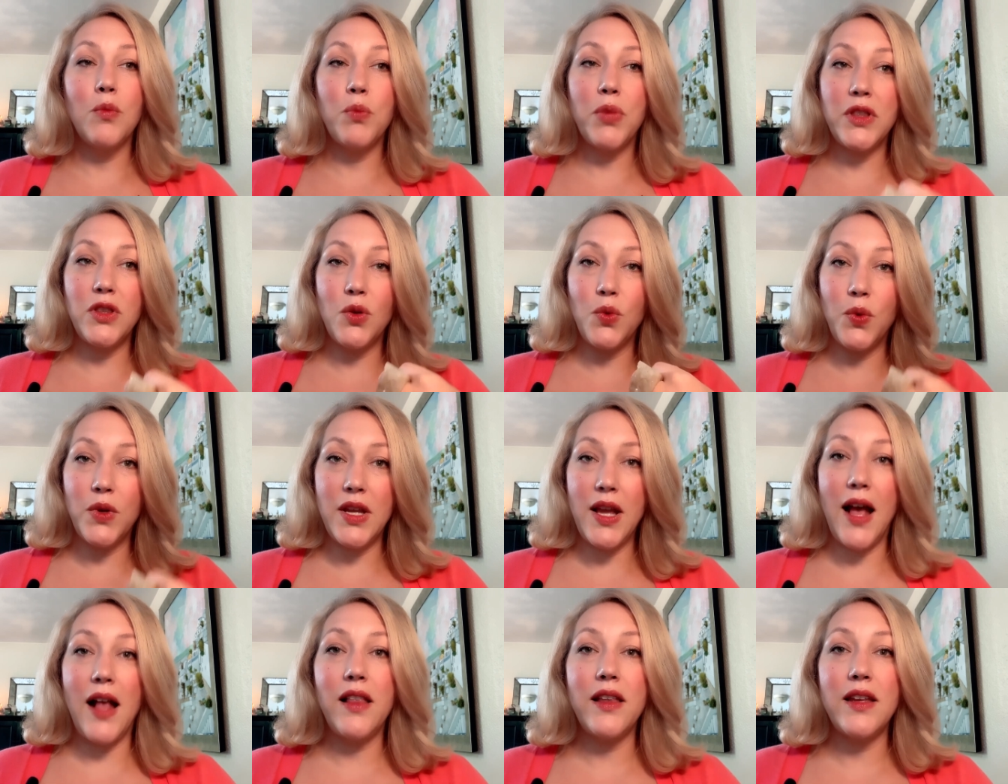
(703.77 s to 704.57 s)
But the
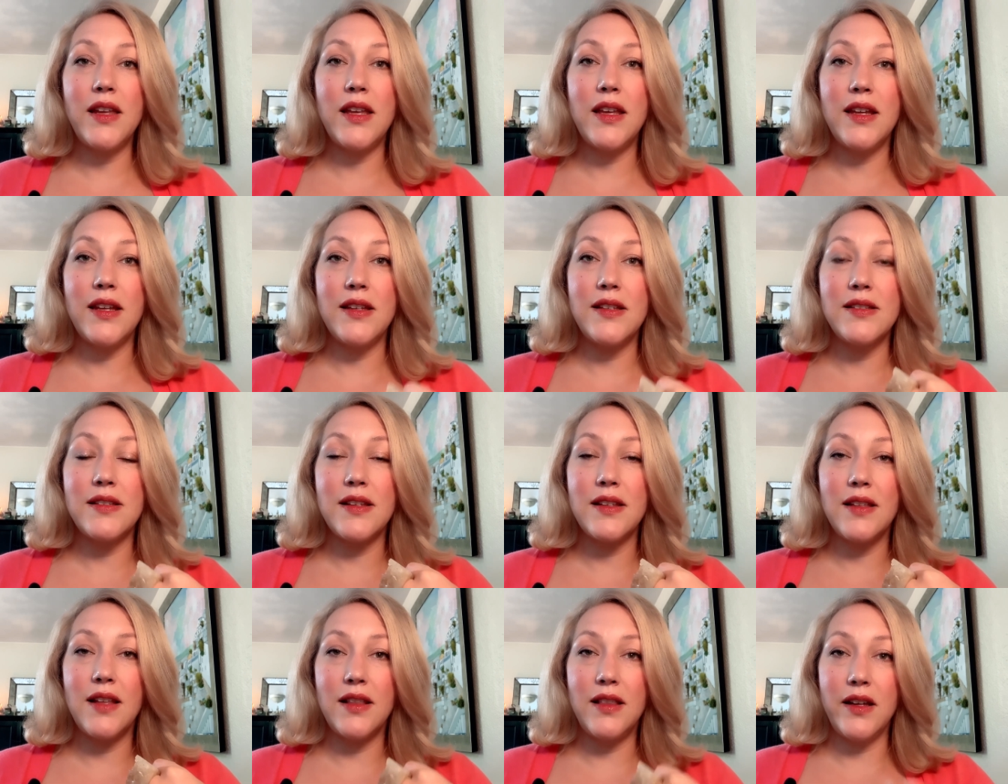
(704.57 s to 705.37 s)
reality
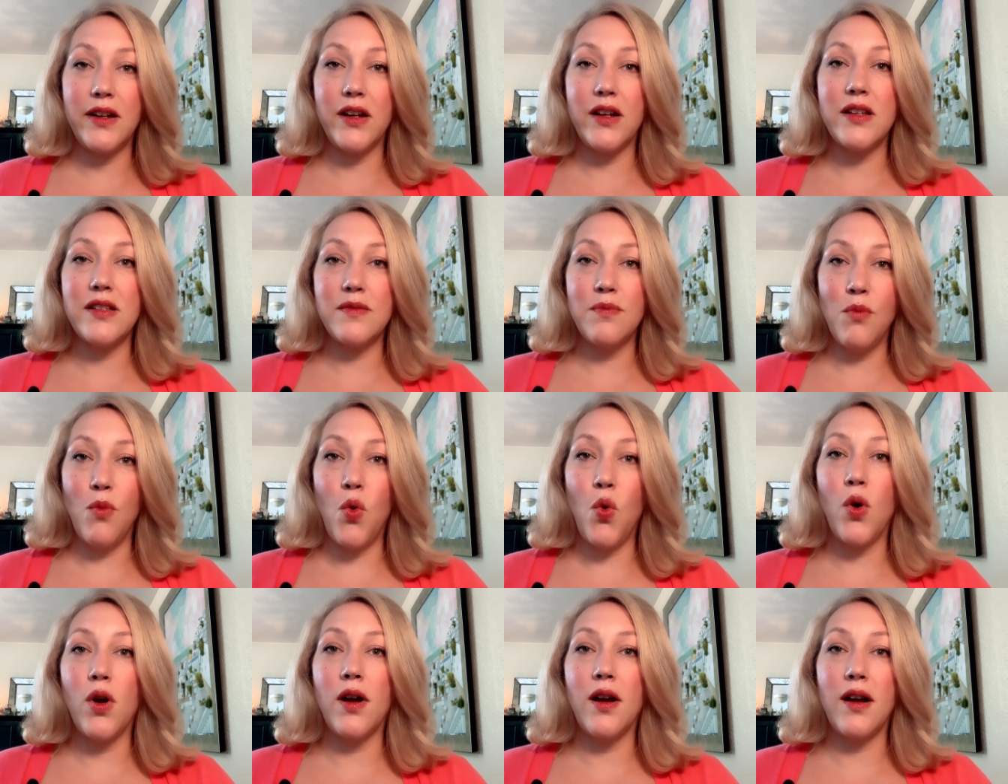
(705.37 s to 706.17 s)
is that there is
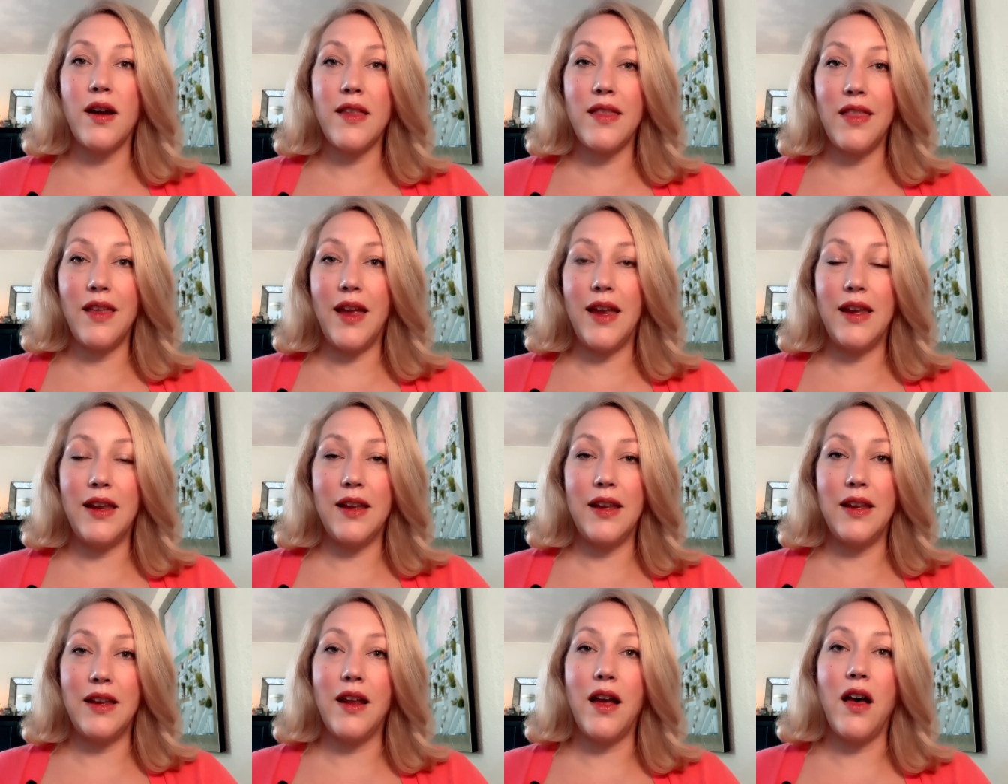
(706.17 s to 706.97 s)
more than
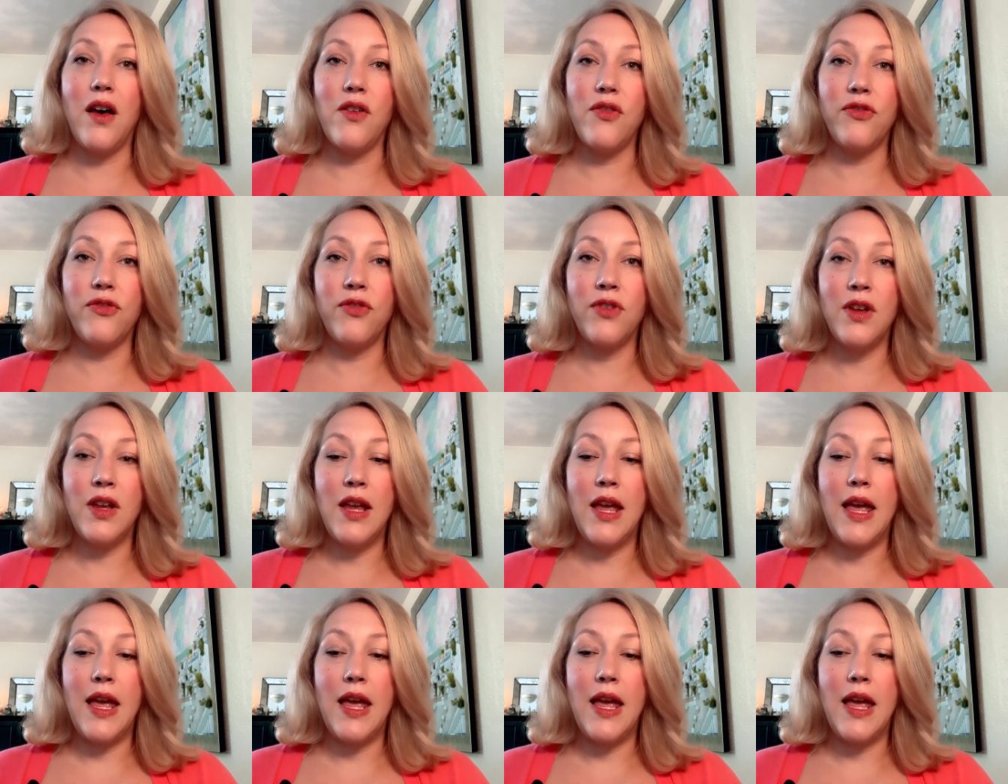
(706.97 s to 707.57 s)
enough.